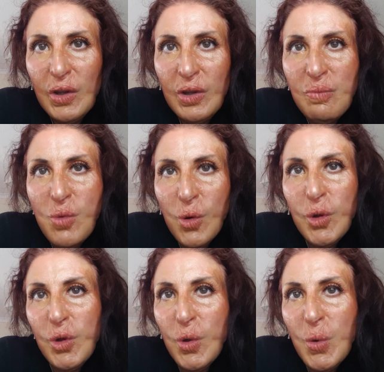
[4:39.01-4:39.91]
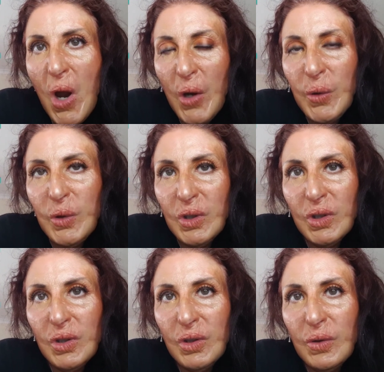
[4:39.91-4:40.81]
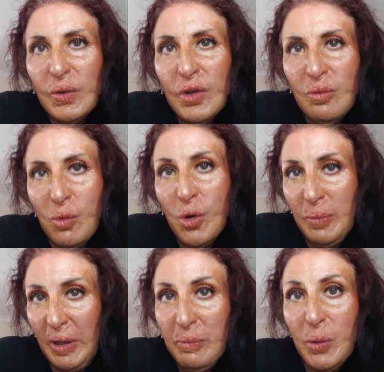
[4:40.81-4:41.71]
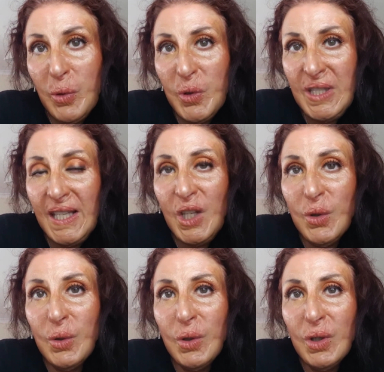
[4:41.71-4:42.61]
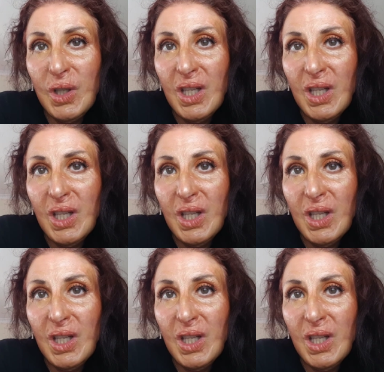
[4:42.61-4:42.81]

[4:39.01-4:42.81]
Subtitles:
the more you go out, the more people will see you,